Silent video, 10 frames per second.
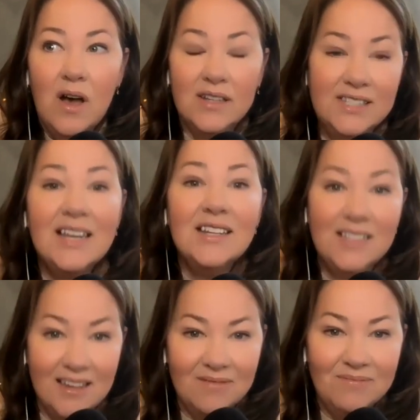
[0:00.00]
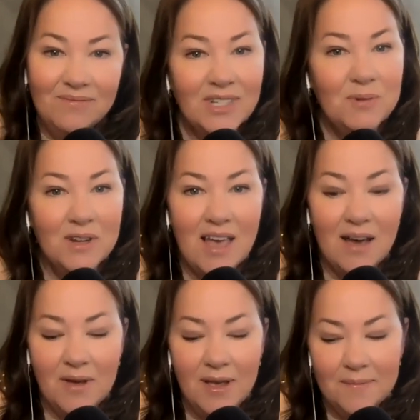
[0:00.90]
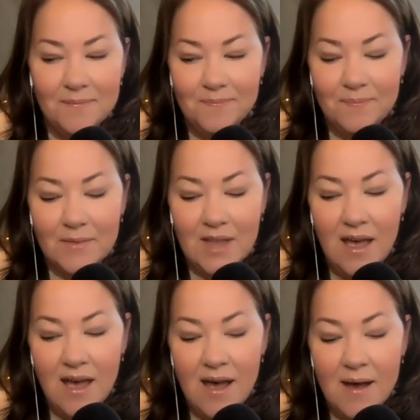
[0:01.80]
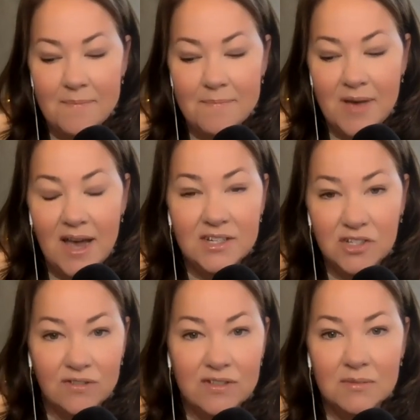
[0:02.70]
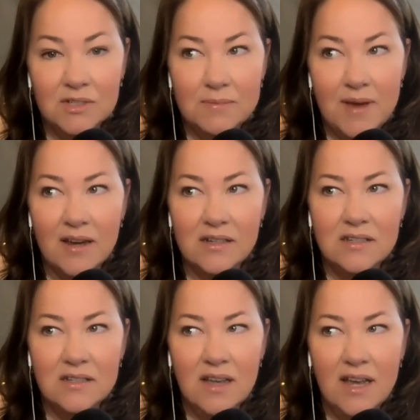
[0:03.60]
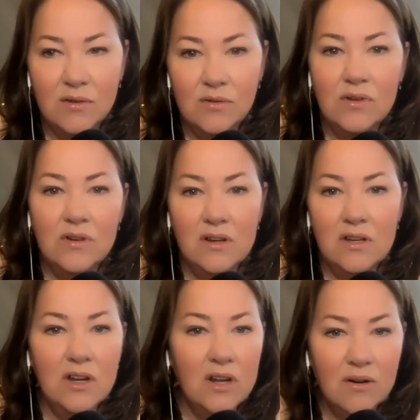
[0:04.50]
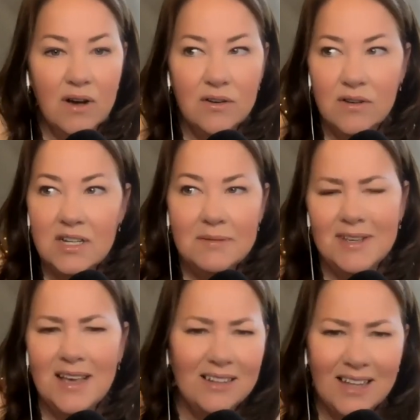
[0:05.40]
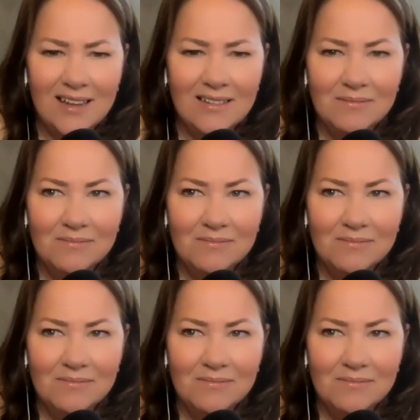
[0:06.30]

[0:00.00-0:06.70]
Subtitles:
a citizen. Let's put it that way. I deserve some respect. I don't need to be yelled at.